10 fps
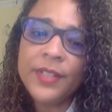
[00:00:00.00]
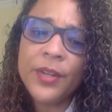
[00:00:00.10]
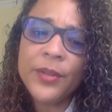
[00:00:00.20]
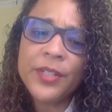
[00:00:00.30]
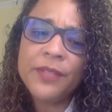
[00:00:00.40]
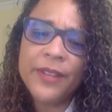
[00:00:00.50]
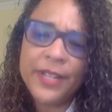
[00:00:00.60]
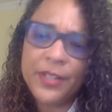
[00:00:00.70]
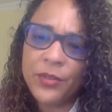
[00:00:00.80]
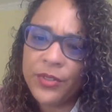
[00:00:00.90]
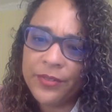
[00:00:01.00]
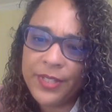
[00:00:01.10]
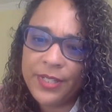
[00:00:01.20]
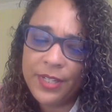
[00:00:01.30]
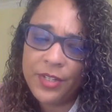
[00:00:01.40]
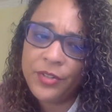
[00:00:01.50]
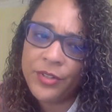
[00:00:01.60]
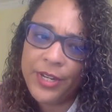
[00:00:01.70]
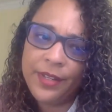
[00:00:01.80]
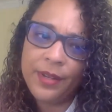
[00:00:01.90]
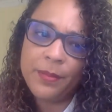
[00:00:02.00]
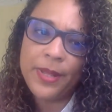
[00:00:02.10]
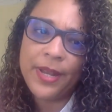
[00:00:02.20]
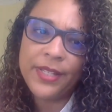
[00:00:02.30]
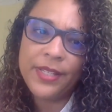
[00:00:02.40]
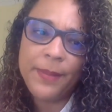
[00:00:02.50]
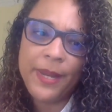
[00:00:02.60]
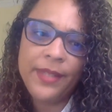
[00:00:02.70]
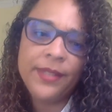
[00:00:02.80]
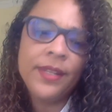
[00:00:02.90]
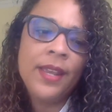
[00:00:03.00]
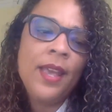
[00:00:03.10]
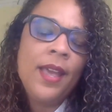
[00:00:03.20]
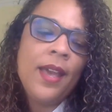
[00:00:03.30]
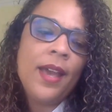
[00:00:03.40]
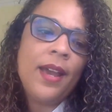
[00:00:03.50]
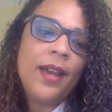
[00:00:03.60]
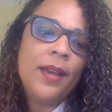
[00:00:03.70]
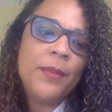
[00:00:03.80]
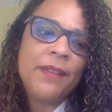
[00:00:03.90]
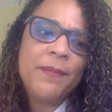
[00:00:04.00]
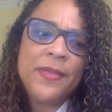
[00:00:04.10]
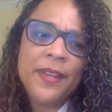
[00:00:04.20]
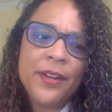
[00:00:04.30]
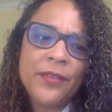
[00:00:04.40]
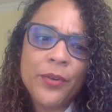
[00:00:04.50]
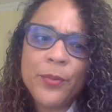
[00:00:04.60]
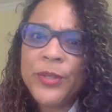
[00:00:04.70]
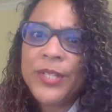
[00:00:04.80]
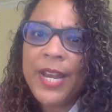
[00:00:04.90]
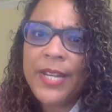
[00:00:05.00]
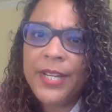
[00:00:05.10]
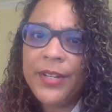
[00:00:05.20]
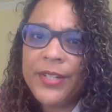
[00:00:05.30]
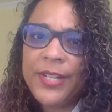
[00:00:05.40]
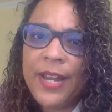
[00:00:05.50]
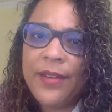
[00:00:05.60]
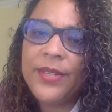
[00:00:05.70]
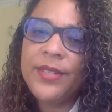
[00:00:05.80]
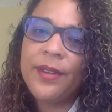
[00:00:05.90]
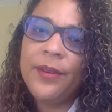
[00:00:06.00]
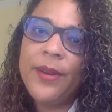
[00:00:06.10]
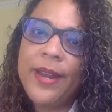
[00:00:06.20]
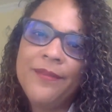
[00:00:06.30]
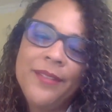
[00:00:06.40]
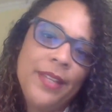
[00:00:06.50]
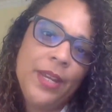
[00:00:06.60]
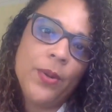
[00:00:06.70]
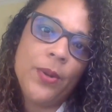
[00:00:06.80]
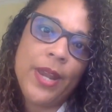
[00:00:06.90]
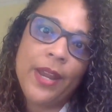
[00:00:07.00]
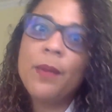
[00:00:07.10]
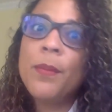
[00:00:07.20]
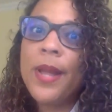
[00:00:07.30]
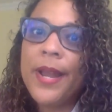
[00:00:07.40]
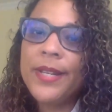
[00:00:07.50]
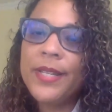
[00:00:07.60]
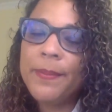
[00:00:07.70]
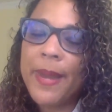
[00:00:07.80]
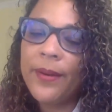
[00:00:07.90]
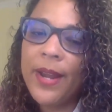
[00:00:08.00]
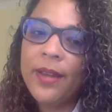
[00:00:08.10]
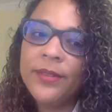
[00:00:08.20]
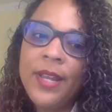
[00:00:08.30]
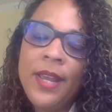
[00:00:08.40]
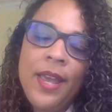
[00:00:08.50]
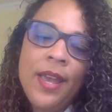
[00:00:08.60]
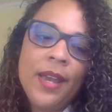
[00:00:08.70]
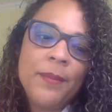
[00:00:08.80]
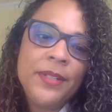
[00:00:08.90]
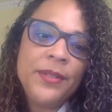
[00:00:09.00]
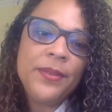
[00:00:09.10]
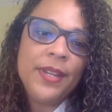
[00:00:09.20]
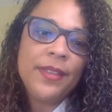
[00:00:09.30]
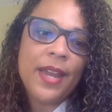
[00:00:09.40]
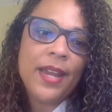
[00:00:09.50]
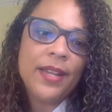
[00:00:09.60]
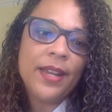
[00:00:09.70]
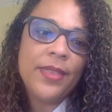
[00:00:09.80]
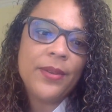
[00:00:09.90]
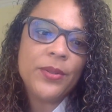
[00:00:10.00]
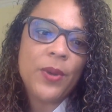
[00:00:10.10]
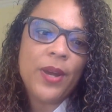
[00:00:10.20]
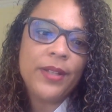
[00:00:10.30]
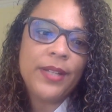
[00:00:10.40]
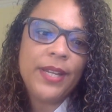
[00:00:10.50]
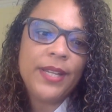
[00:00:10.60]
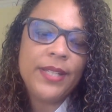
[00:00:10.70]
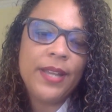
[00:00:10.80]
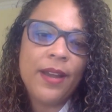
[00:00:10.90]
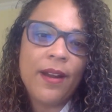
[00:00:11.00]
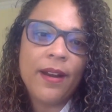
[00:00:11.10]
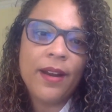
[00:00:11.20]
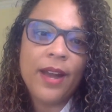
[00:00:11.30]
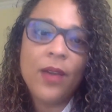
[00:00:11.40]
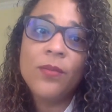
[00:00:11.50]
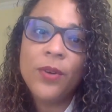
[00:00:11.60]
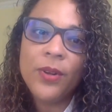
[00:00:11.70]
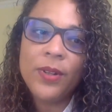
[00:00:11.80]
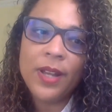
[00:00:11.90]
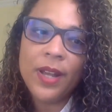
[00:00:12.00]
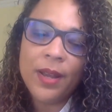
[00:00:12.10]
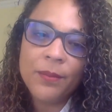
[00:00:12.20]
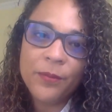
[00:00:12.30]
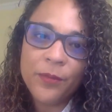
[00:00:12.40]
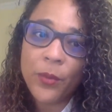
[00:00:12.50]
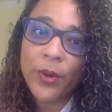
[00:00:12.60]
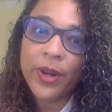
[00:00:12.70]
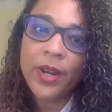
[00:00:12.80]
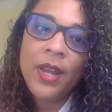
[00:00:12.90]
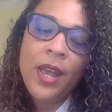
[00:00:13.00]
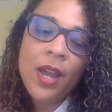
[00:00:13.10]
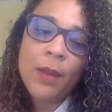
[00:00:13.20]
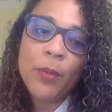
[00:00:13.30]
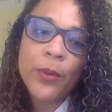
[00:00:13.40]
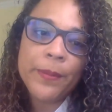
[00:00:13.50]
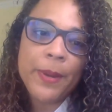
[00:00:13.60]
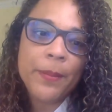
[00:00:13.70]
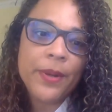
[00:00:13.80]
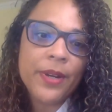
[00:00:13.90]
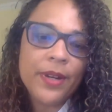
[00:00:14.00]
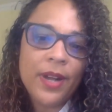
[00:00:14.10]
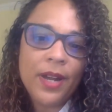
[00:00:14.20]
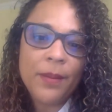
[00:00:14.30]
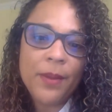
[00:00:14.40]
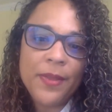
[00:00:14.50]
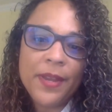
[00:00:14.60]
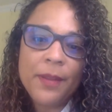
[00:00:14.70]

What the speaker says: go into the financial services industry in the compliance space. And I've been there for almost 10 years now. So I have a legal and compliance background. I do think that those qualities are helpful for a board member. On the